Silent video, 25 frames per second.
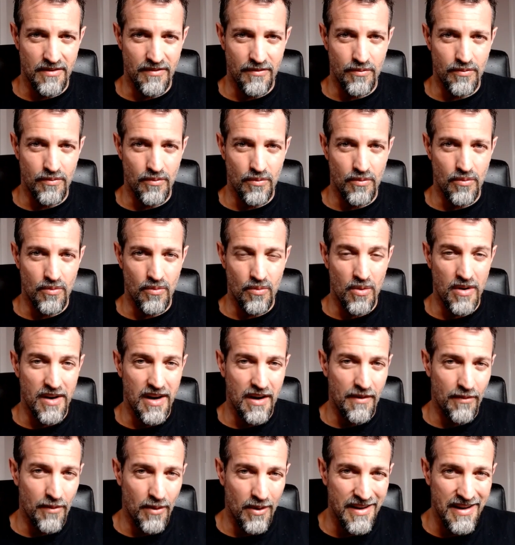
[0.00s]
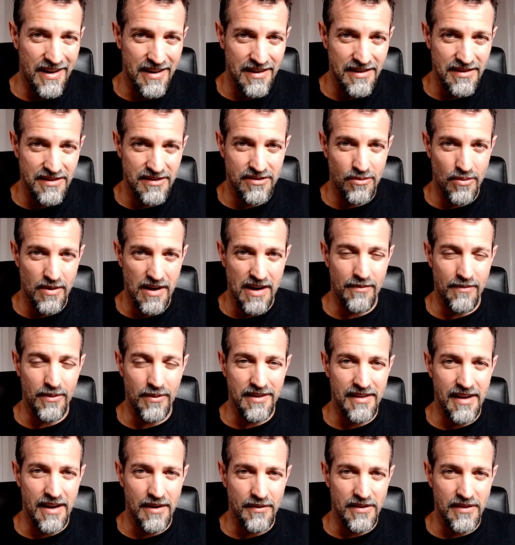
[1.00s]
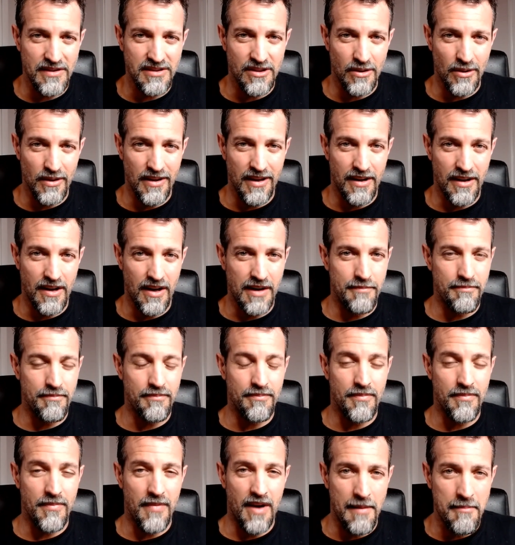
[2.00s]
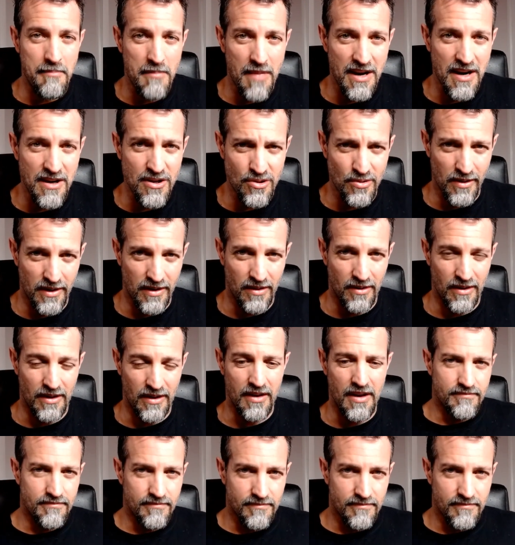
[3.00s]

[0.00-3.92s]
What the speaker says: of whatever is traveling down the circuit I'm measuring on.